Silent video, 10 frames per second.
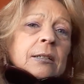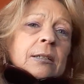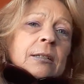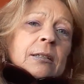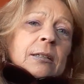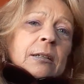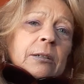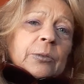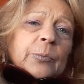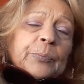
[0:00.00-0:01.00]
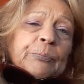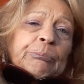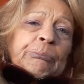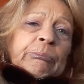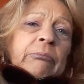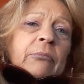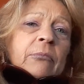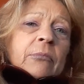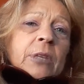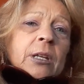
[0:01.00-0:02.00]
So.
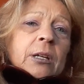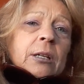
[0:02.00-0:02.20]
Well, it,